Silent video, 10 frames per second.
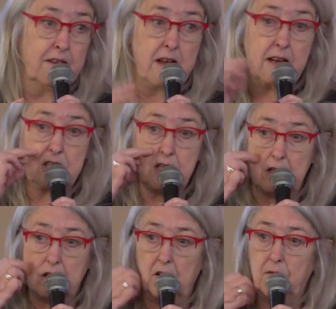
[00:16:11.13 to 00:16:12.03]
the
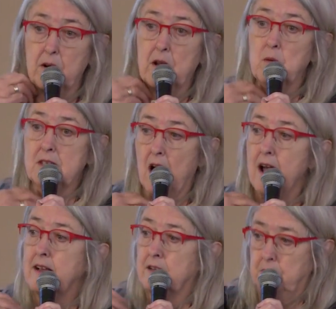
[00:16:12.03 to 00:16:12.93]
nature of what it was
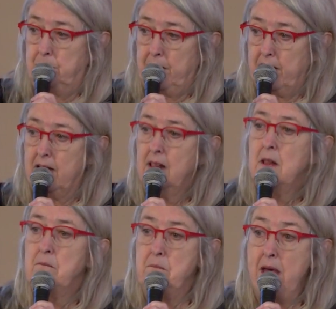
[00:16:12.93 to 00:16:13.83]
like to be
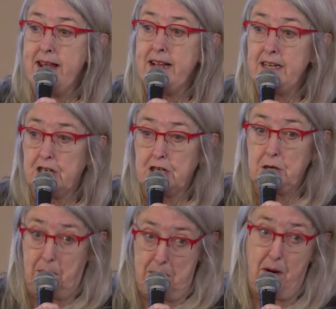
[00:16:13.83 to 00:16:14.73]
made
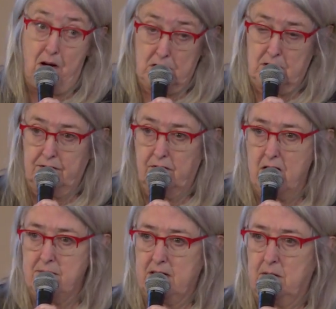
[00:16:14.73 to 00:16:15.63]
to be part of the
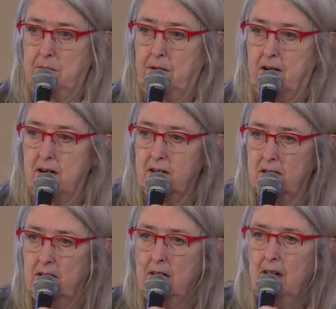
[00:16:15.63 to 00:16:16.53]
Roman Empire.
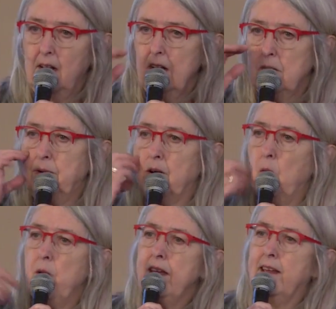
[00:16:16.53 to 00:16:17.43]
But
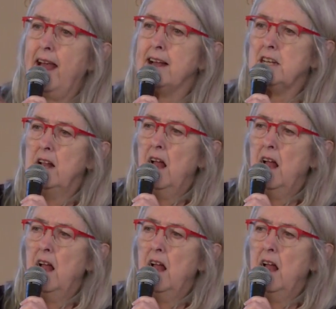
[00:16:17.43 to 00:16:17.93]
we get